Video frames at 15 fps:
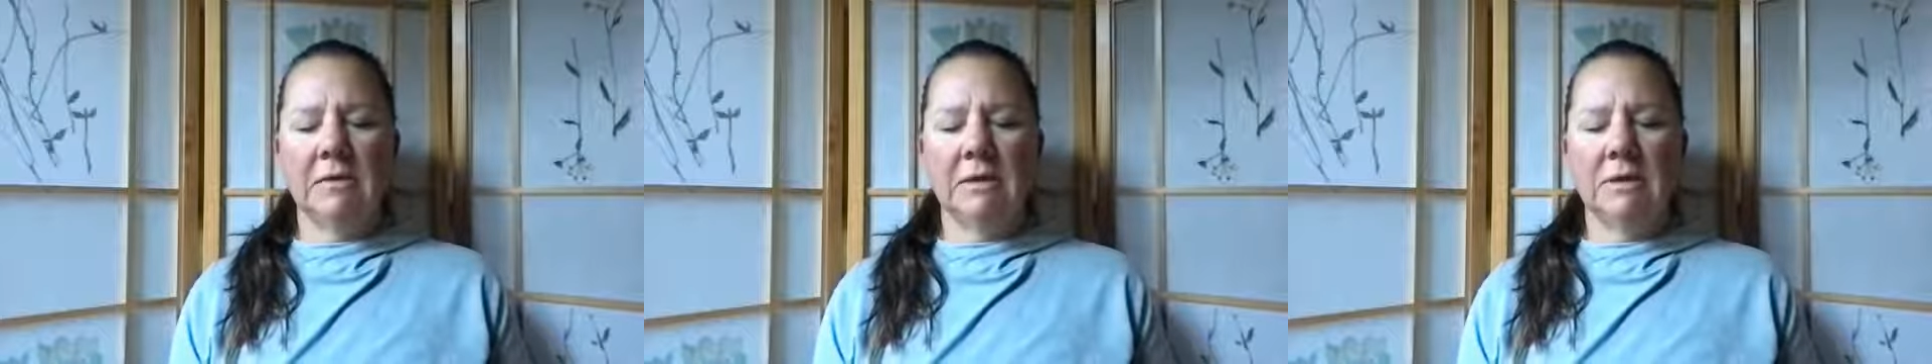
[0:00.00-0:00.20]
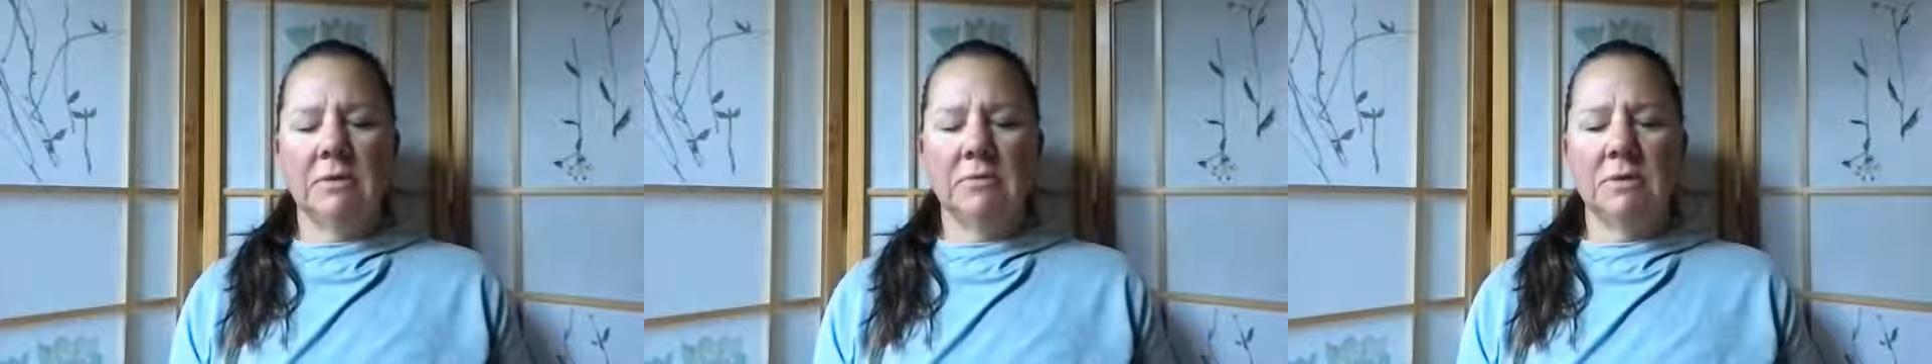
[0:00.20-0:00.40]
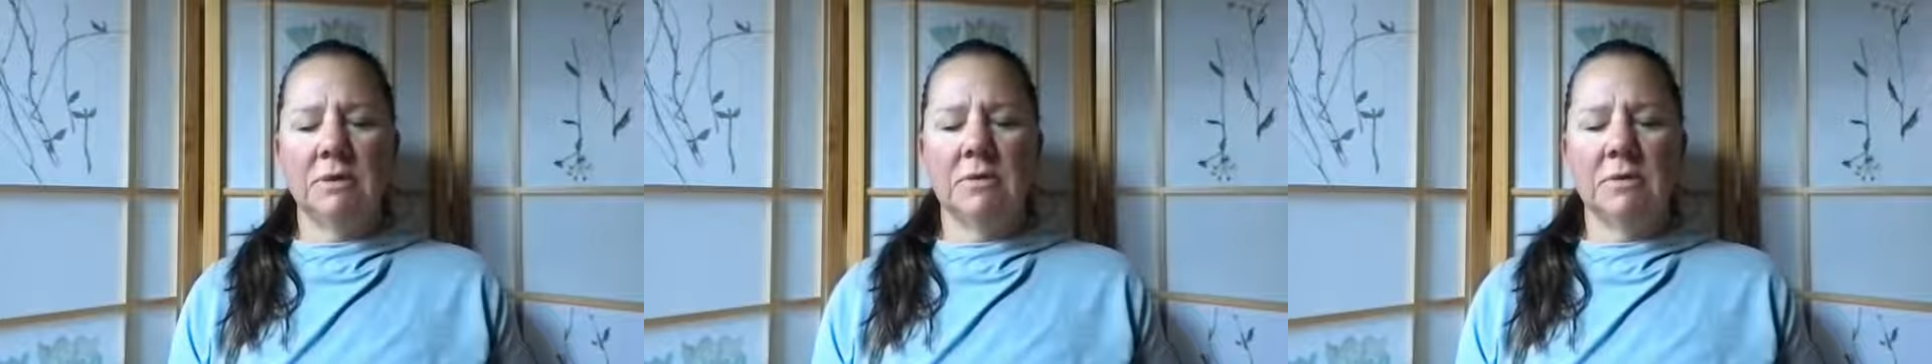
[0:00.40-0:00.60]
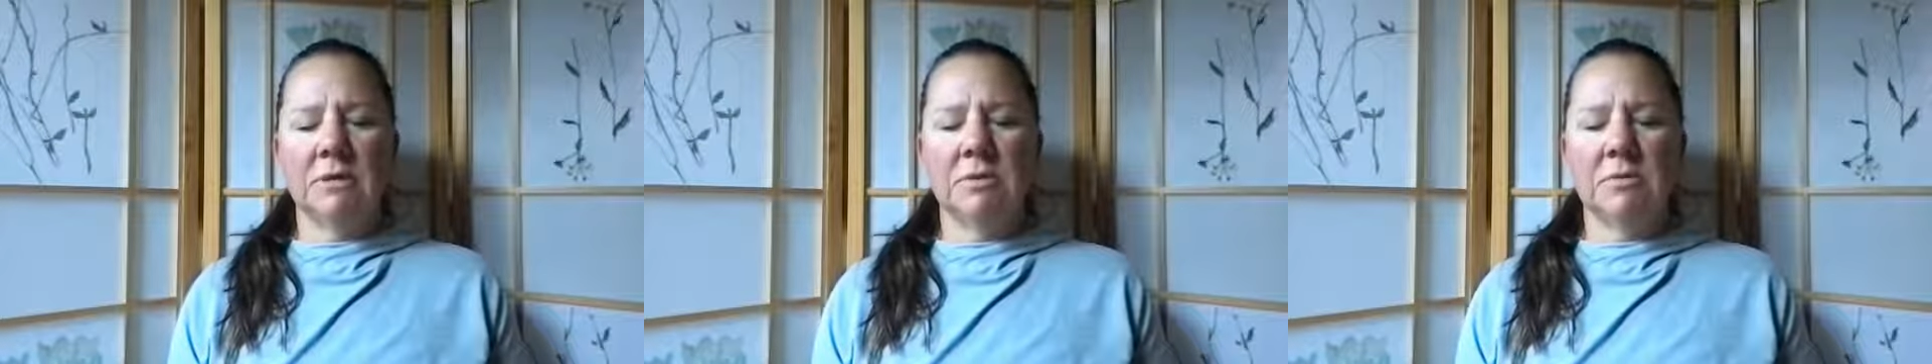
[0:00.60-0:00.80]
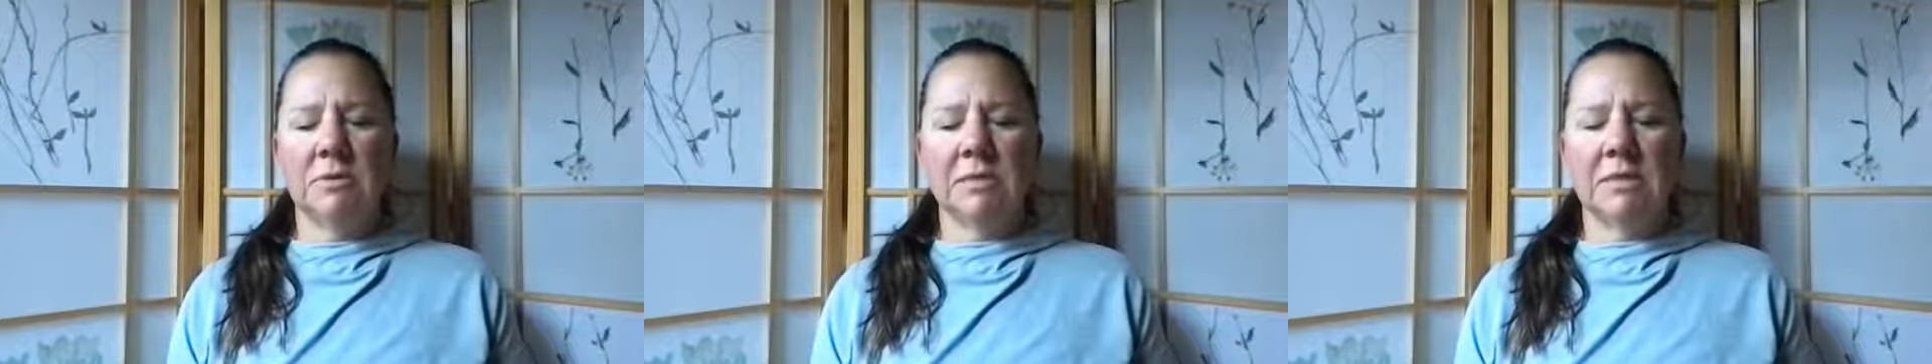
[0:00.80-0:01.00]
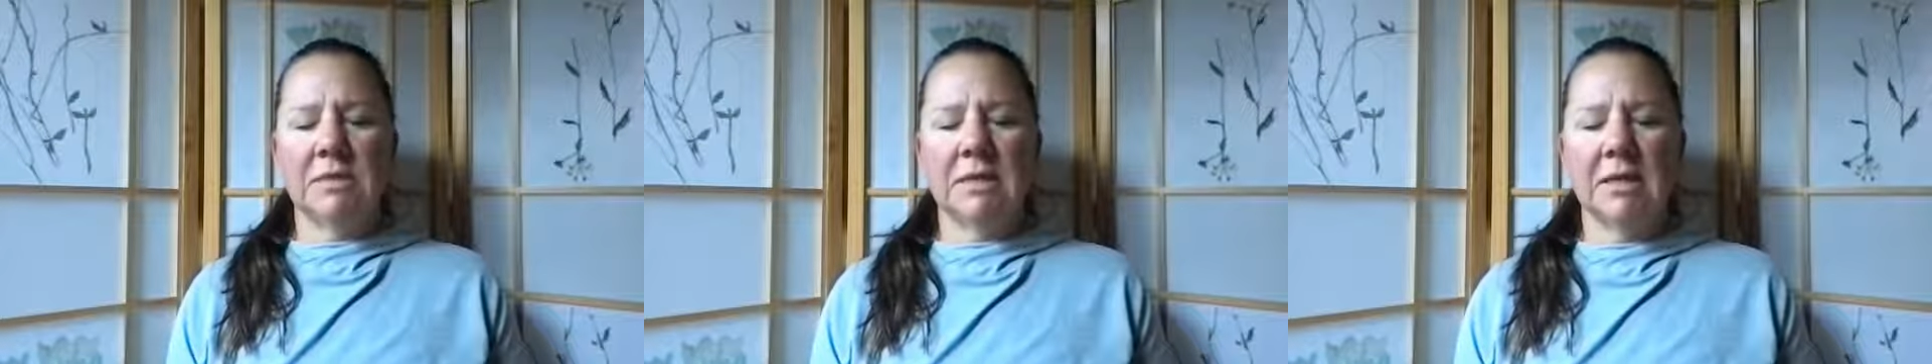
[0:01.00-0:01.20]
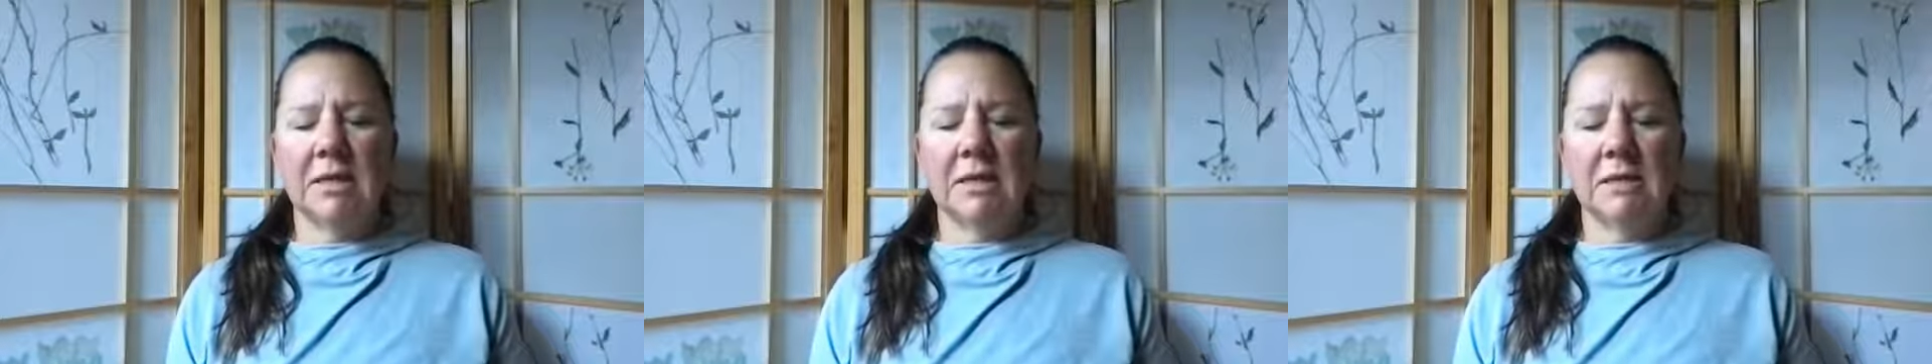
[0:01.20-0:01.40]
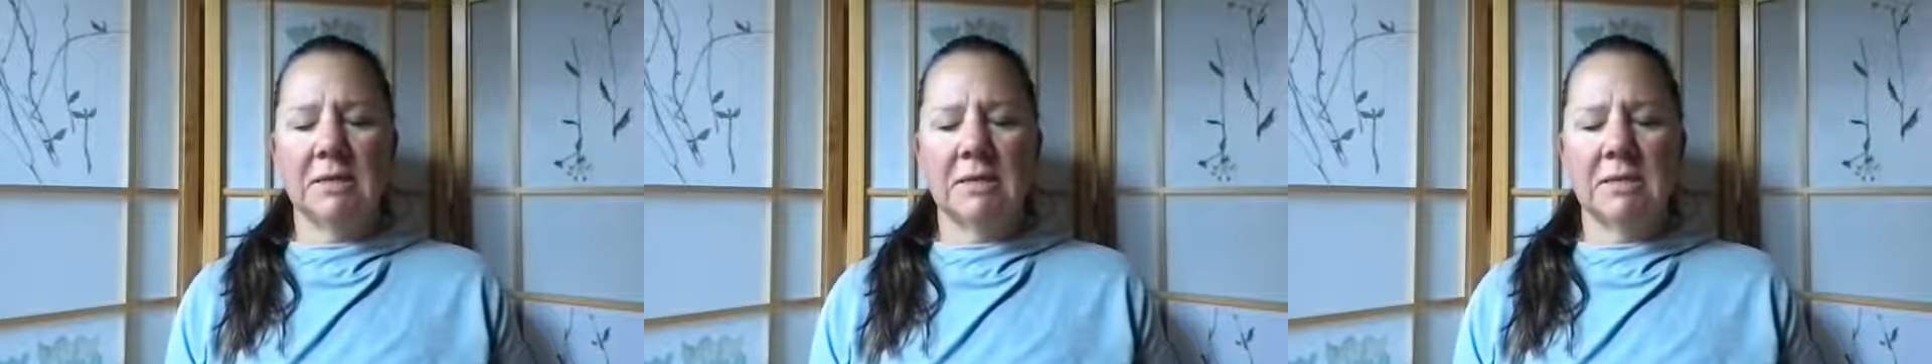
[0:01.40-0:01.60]
that you noticed was
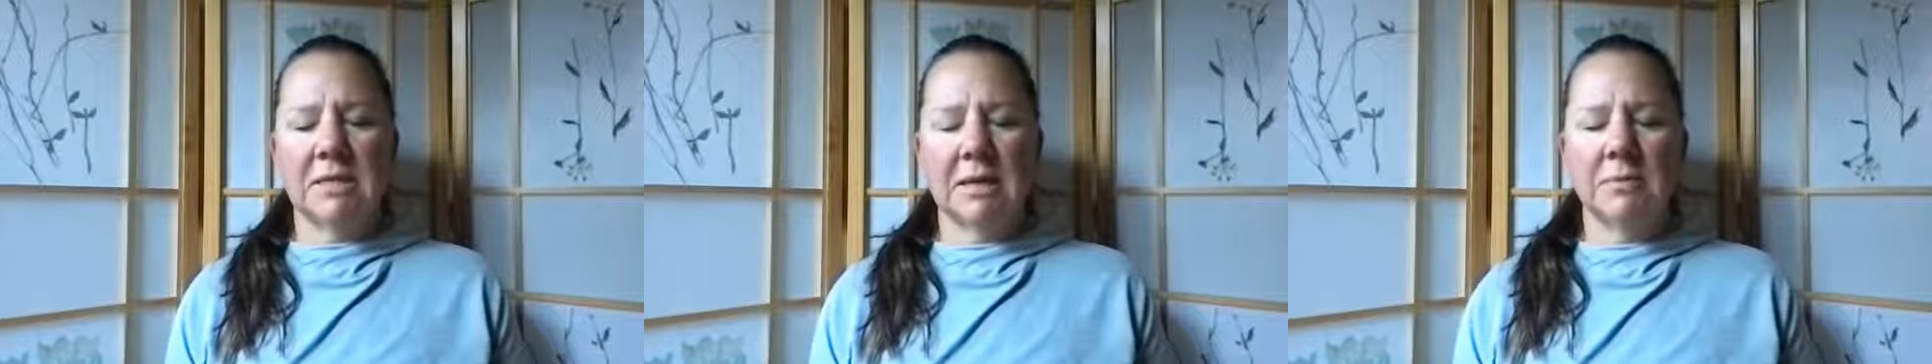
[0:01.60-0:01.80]
tense.